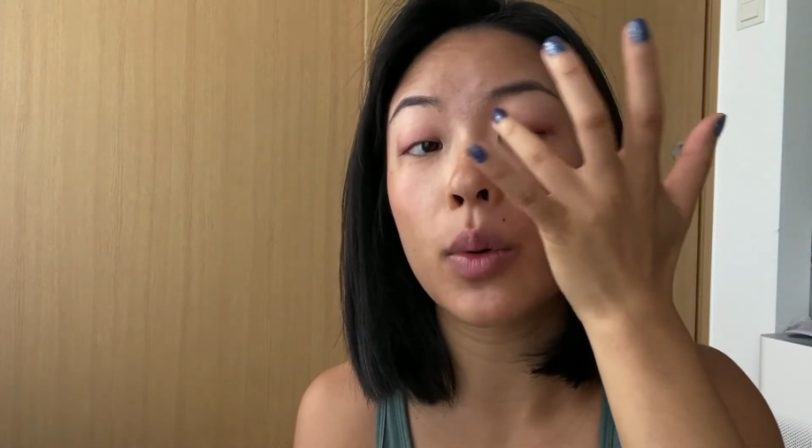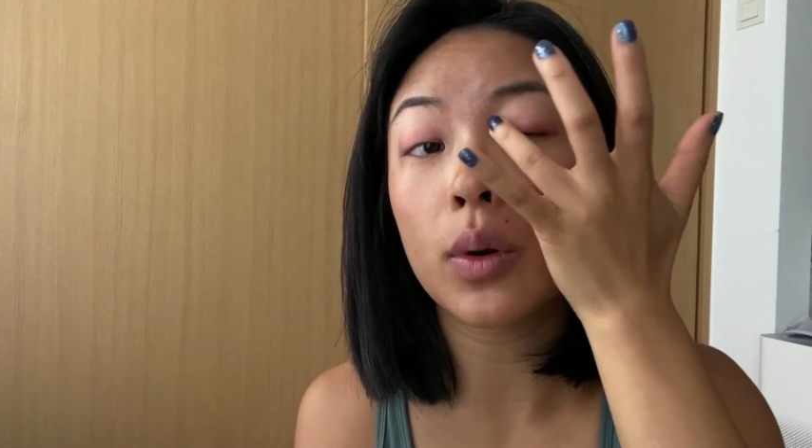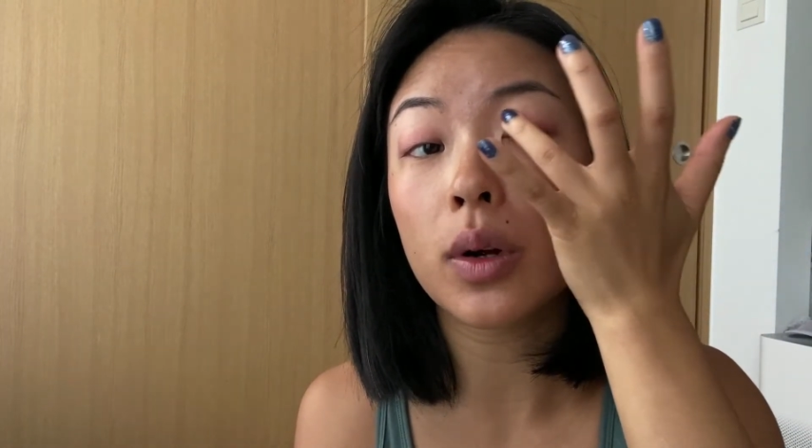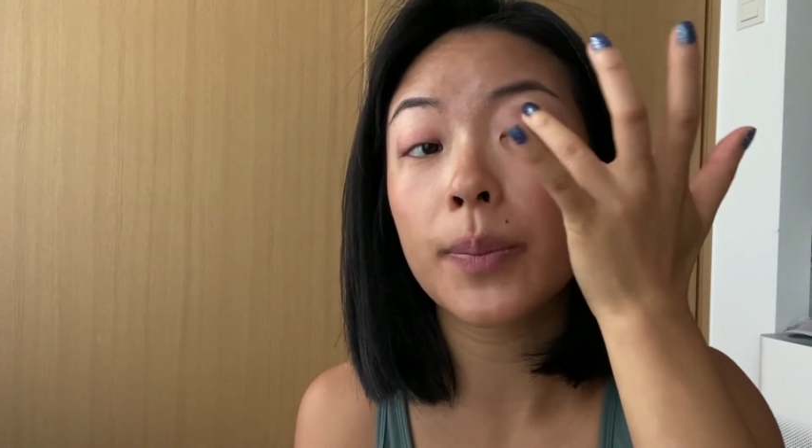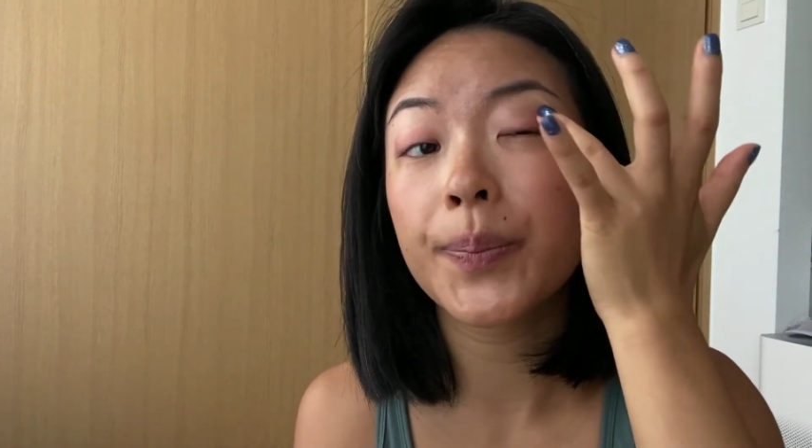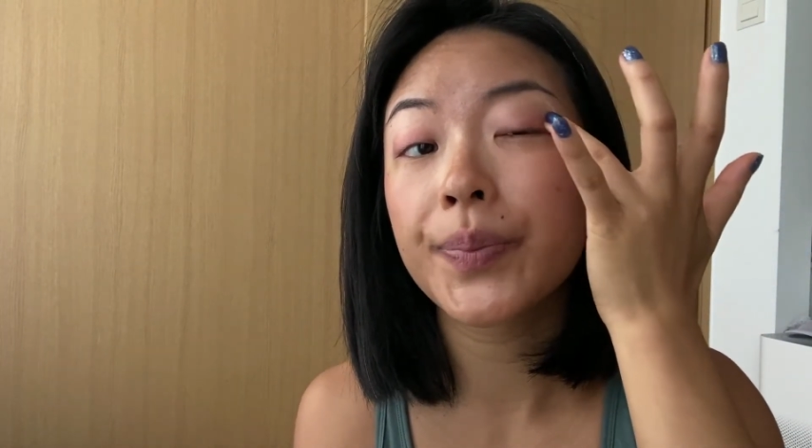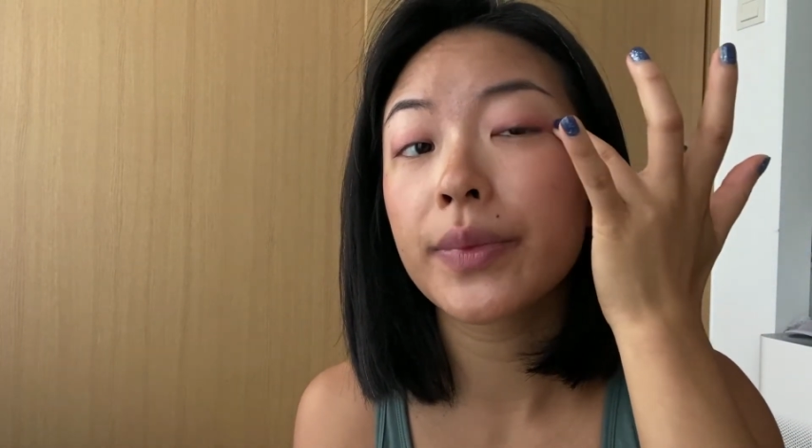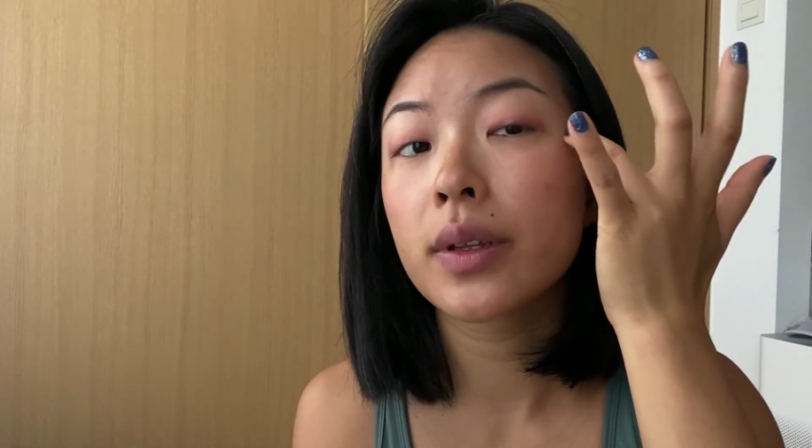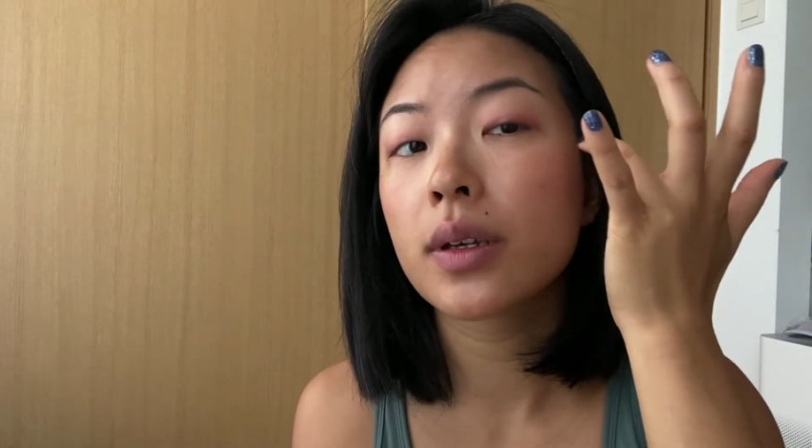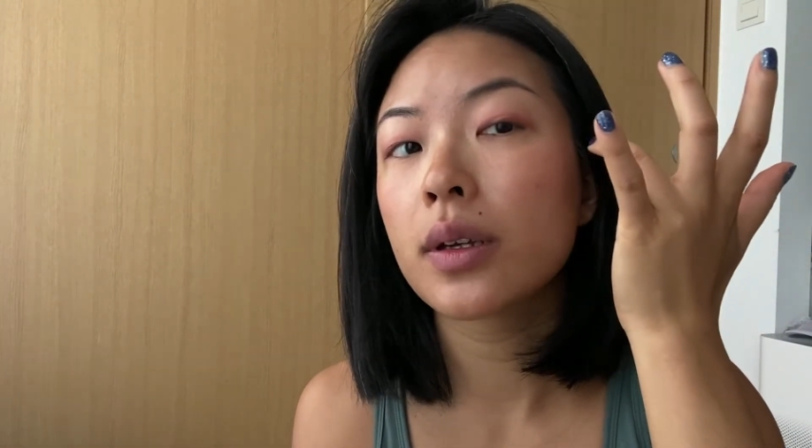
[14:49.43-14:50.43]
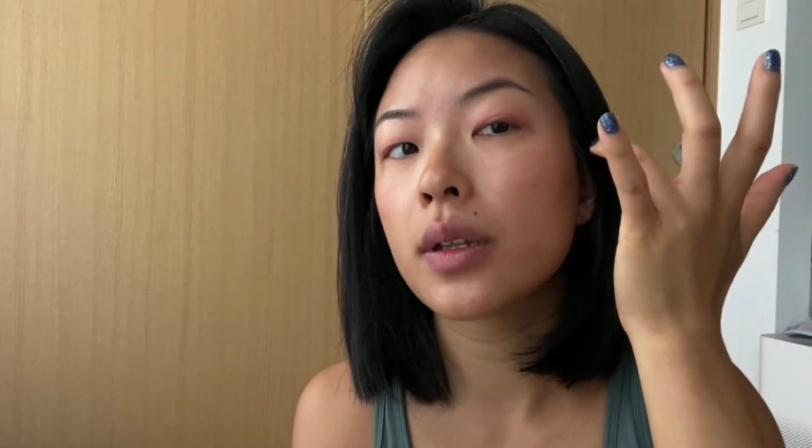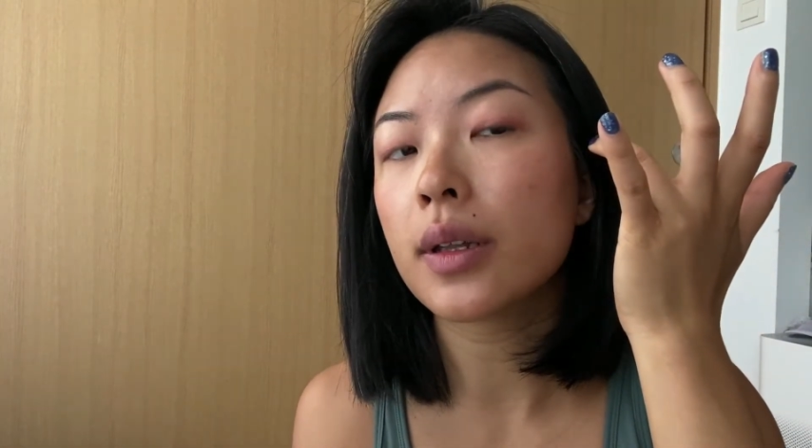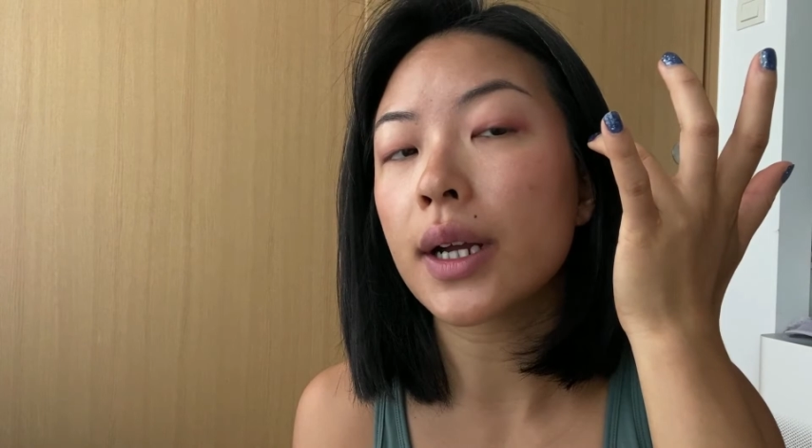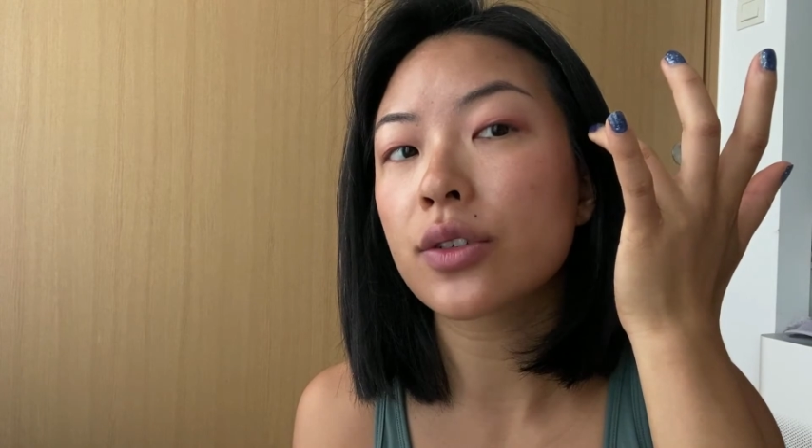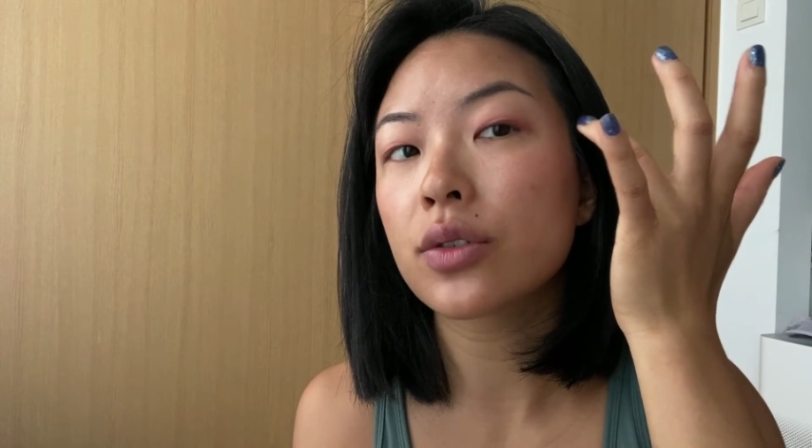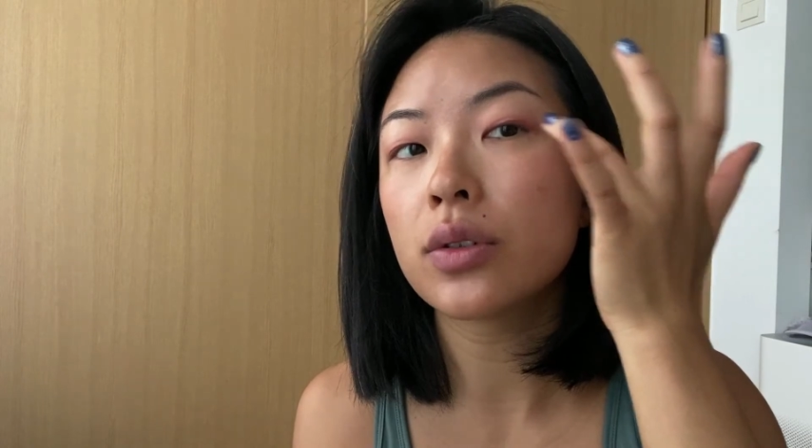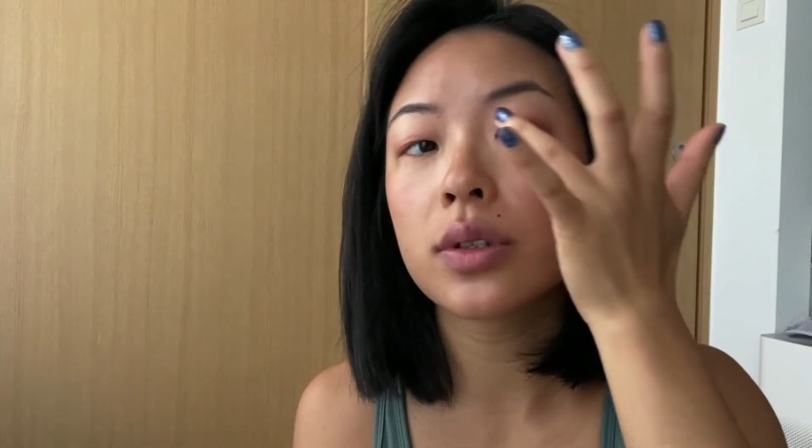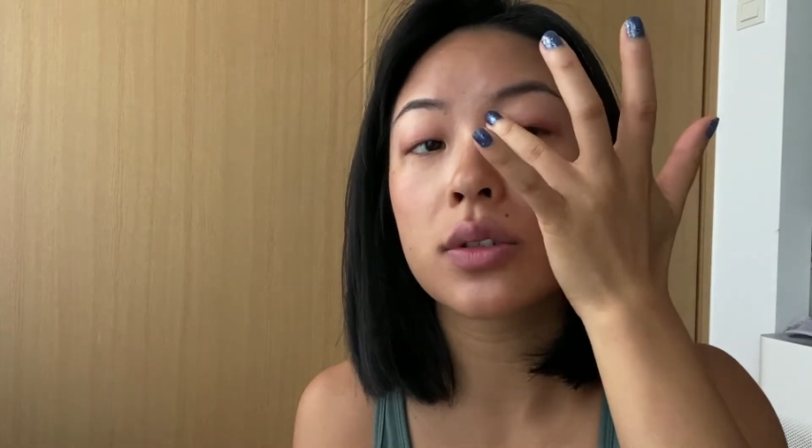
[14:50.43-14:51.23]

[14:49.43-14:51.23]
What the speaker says: more natural.